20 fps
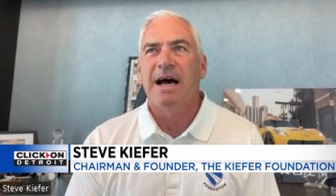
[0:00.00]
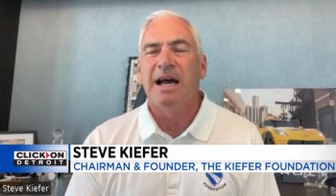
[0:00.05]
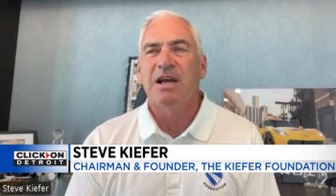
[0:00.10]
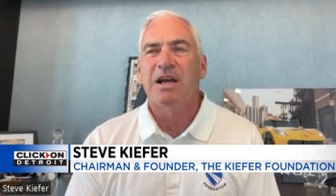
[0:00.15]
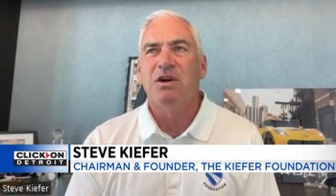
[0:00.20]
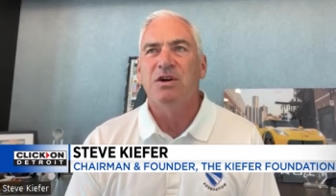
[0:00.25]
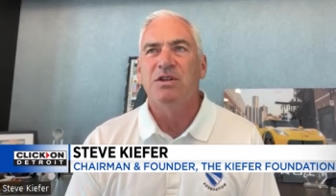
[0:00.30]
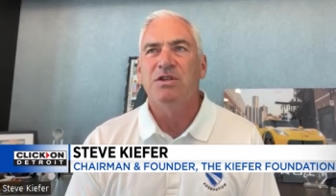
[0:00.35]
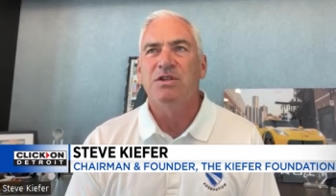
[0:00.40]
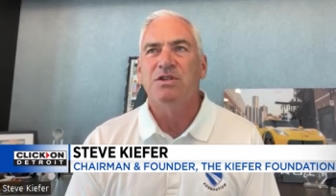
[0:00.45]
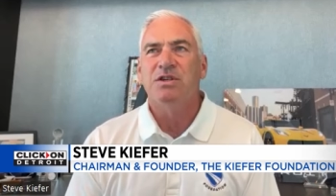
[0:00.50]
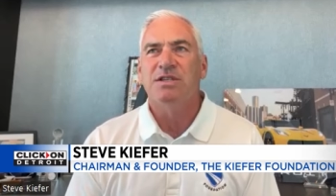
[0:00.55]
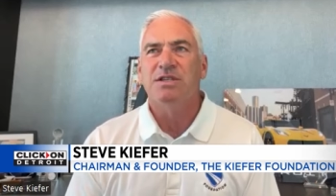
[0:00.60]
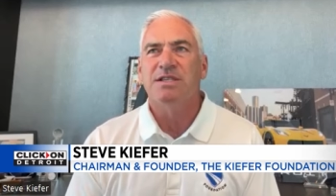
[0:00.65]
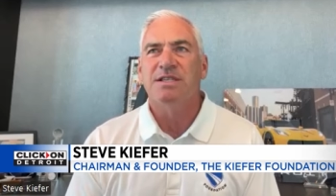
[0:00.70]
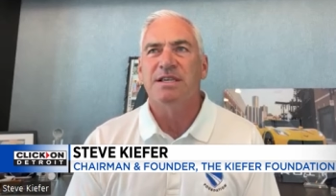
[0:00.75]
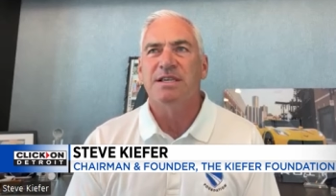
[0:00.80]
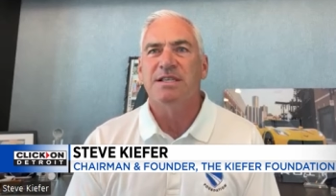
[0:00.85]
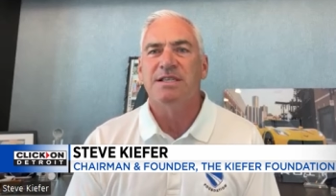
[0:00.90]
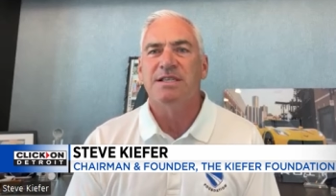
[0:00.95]
I couldn't
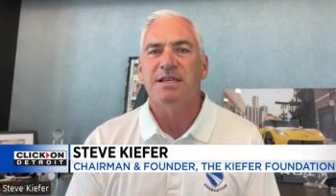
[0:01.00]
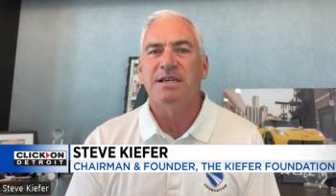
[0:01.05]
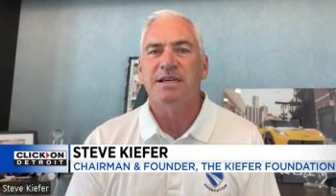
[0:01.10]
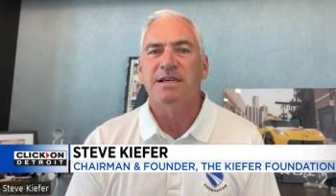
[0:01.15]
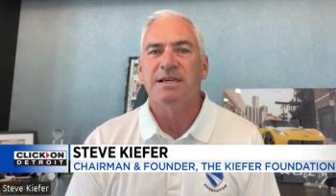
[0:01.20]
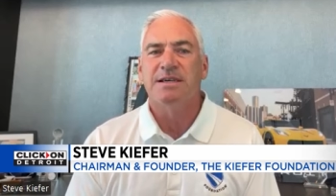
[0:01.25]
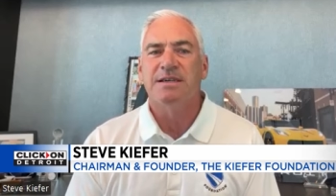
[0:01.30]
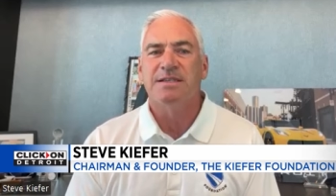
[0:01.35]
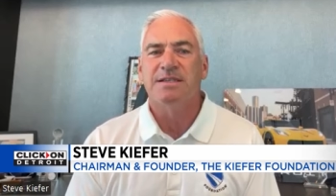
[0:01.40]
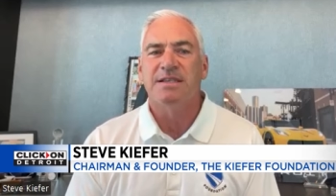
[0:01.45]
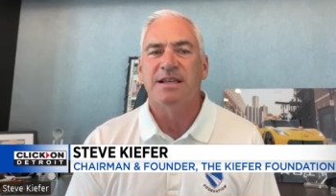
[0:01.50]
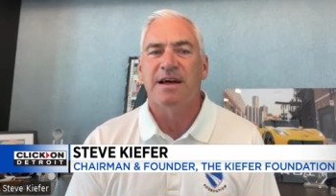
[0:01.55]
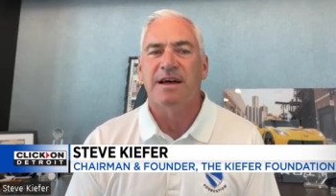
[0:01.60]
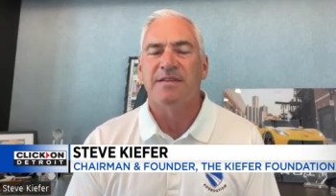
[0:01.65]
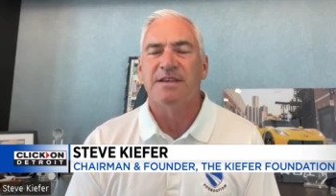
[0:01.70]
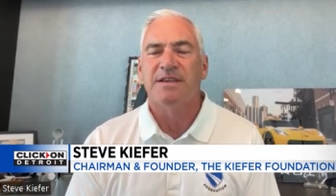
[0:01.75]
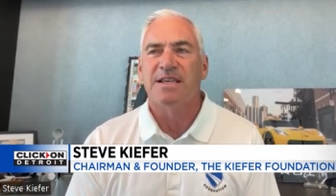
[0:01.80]
just sit uh, sit on the